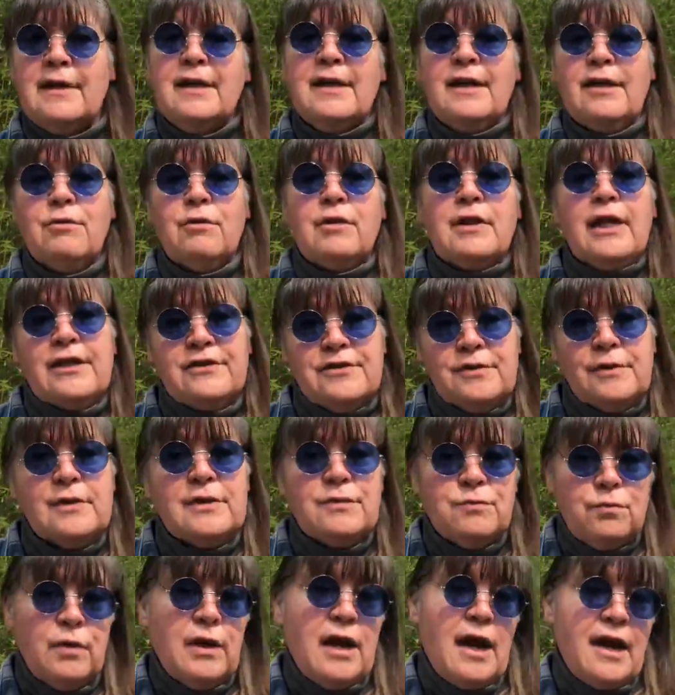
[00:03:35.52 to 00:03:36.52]
Well, that's
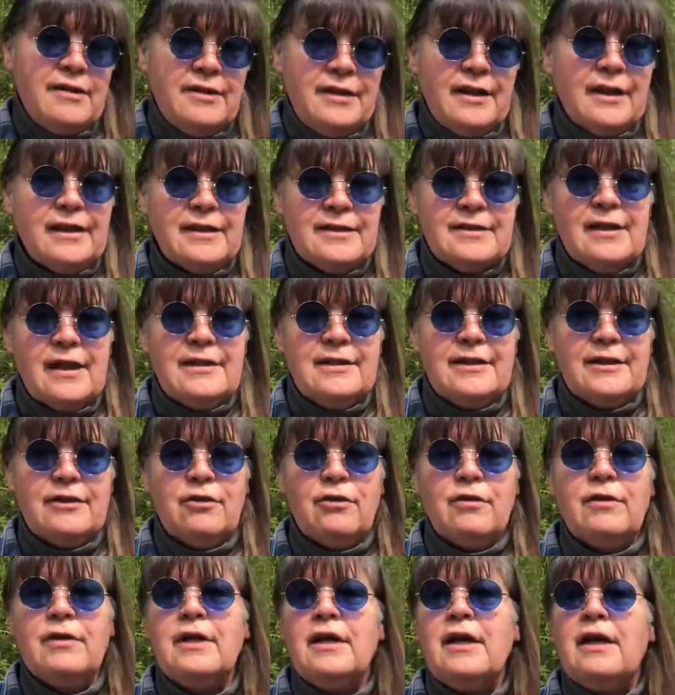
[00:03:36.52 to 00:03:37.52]
what I think is
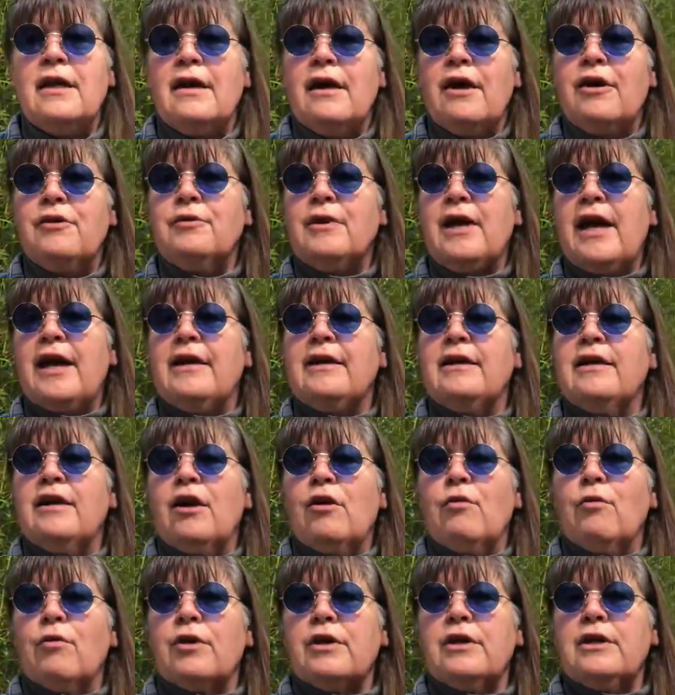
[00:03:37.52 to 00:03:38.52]
ideal. Okay,
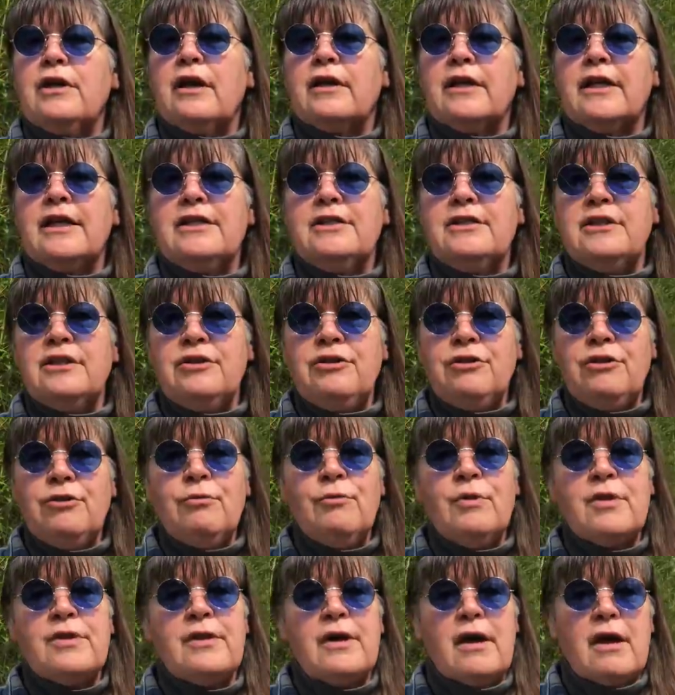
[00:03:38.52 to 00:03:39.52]
we're going to continue
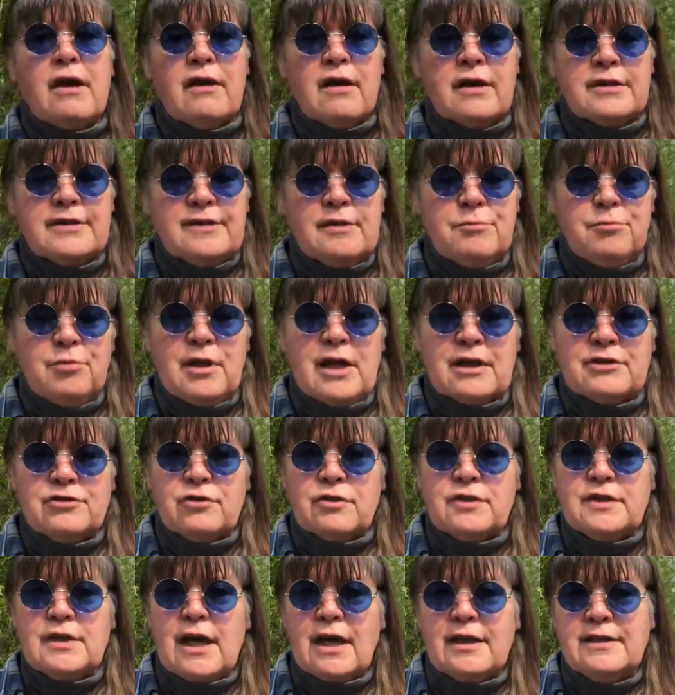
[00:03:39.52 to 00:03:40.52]
with a simple
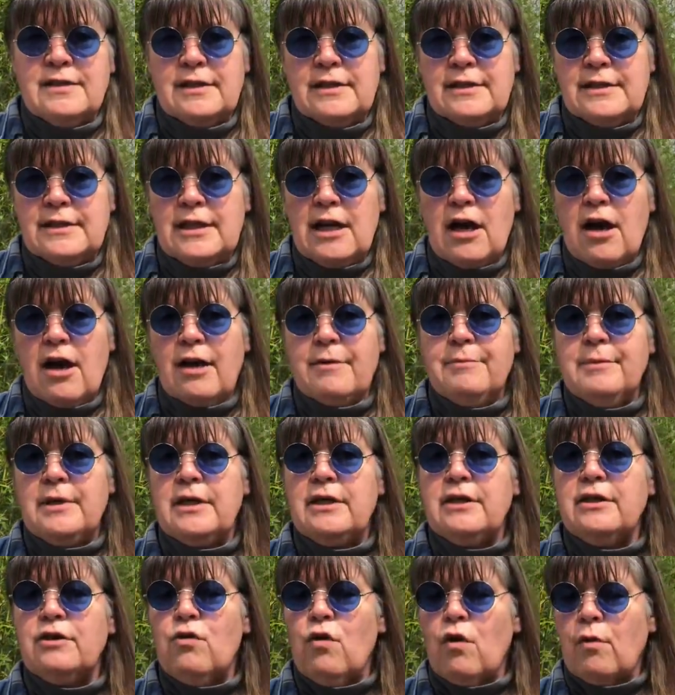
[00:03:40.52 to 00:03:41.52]
exercise. This time
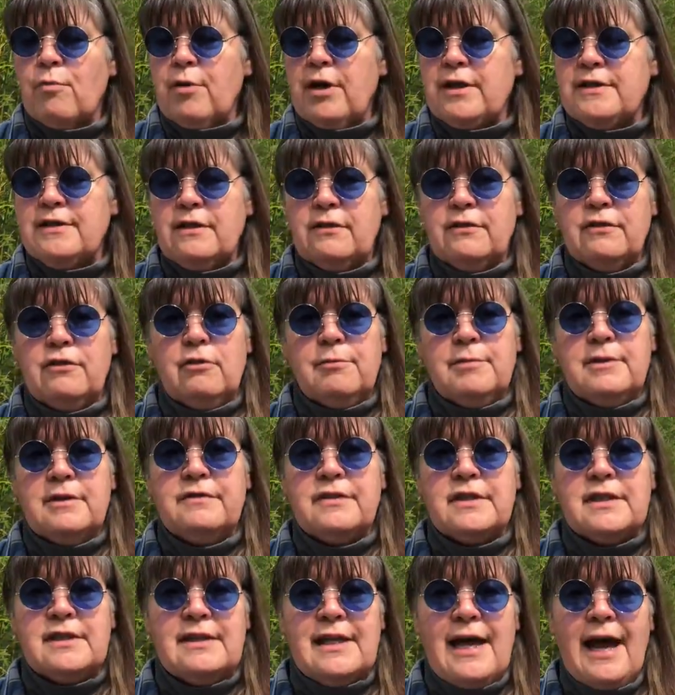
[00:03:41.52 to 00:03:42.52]
it incorporates a little bit
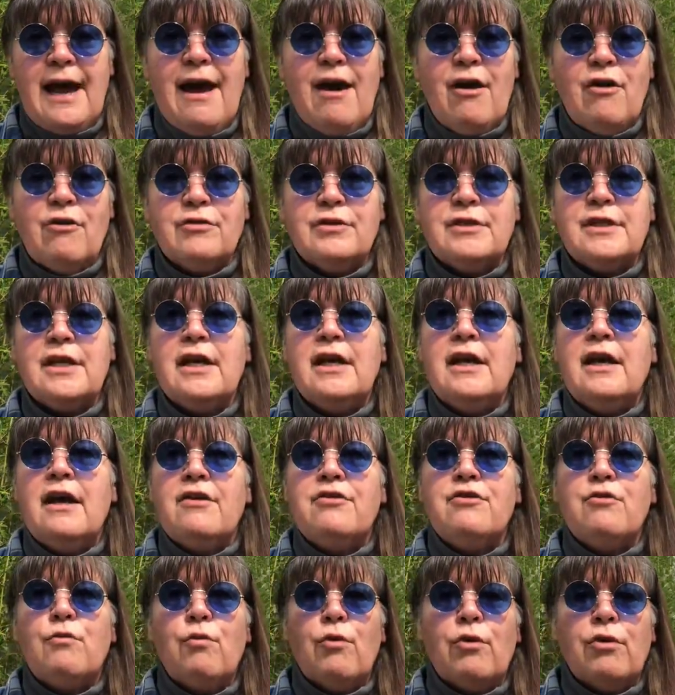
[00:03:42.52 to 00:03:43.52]
of a sound.
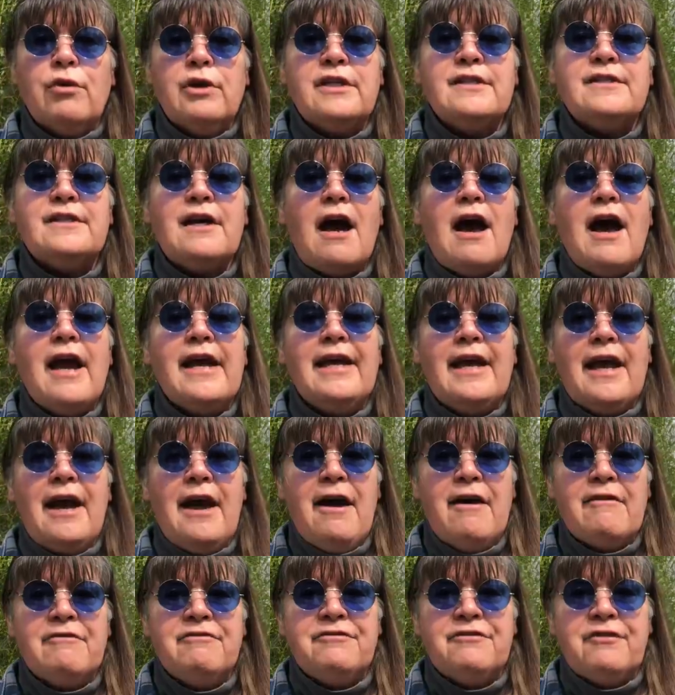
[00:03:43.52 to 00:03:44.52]
The word is
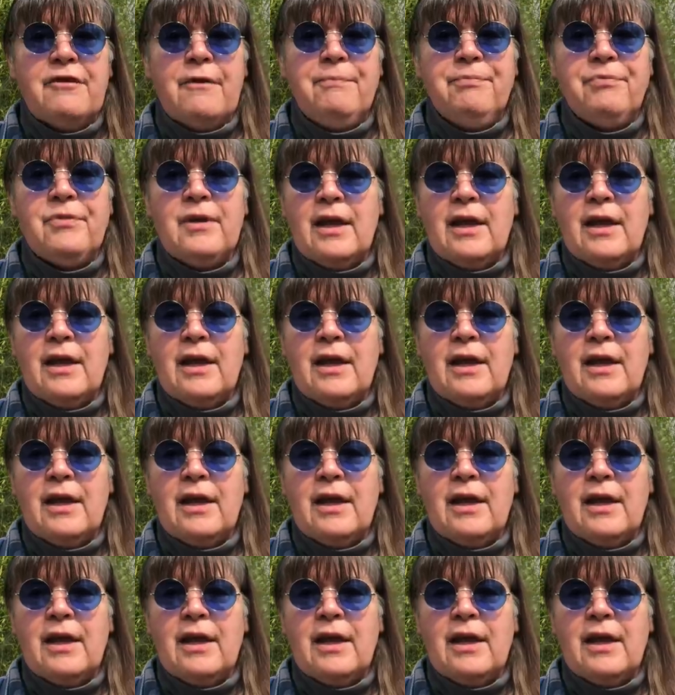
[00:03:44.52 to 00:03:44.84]
IF.